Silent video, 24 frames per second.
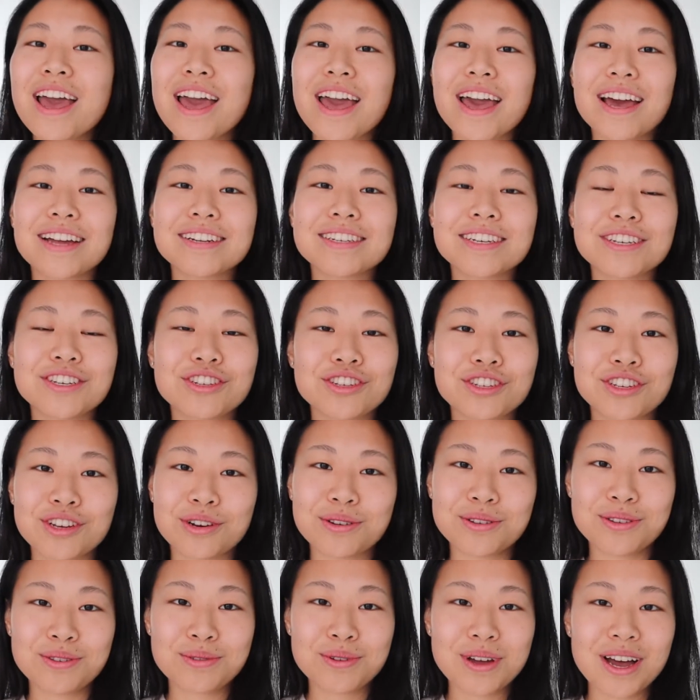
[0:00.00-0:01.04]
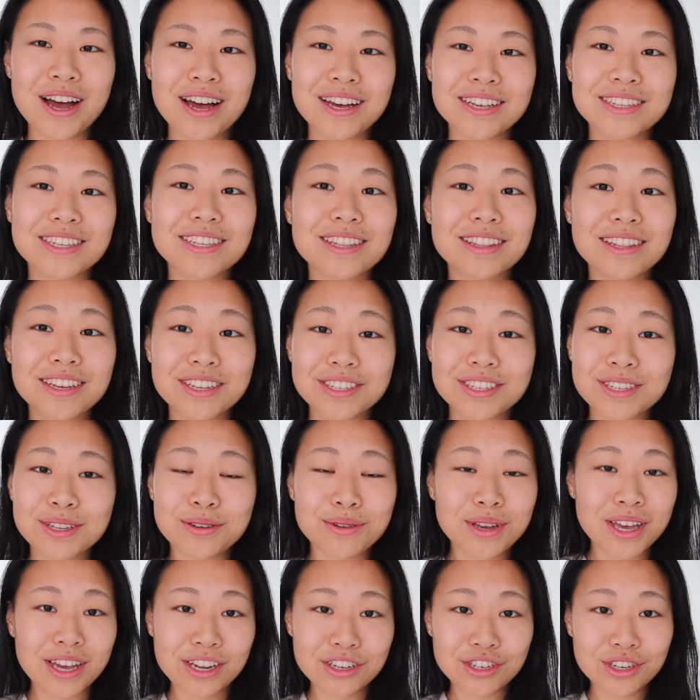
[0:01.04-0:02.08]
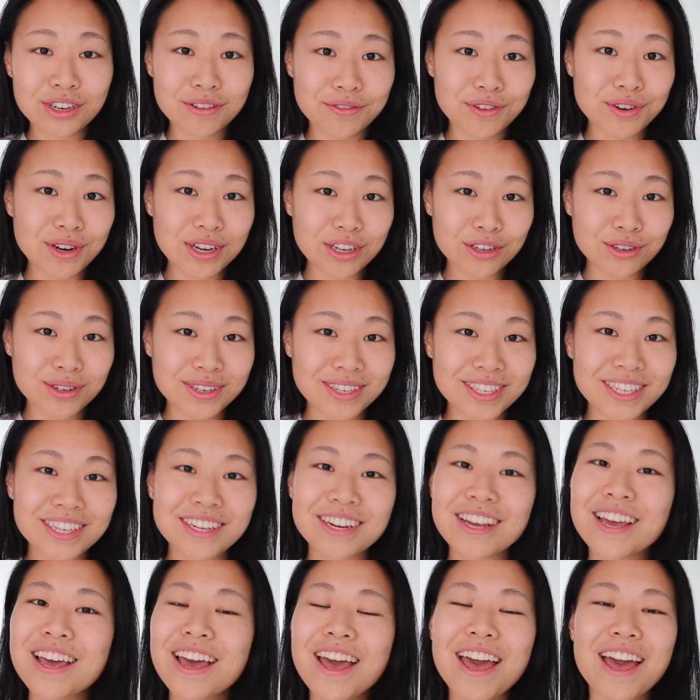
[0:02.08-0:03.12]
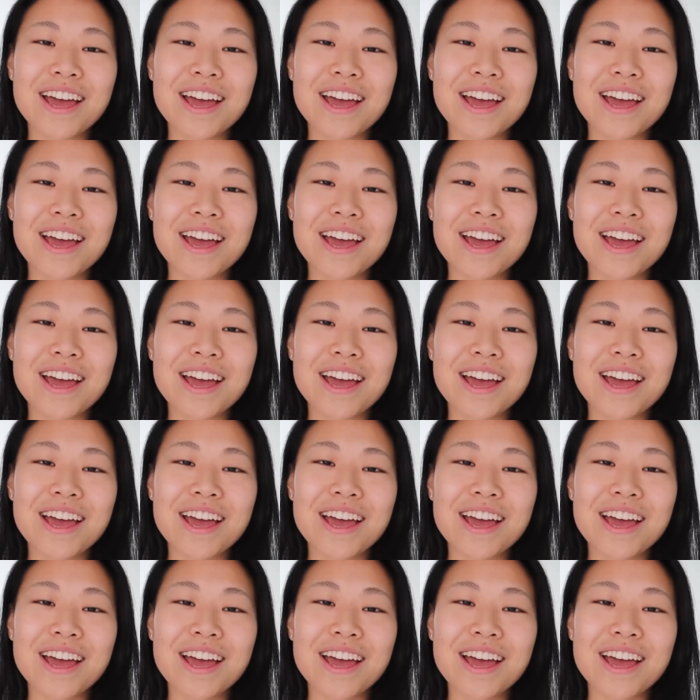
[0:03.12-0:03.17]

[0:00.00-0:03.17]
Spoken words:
and show you guys this location if you're interested.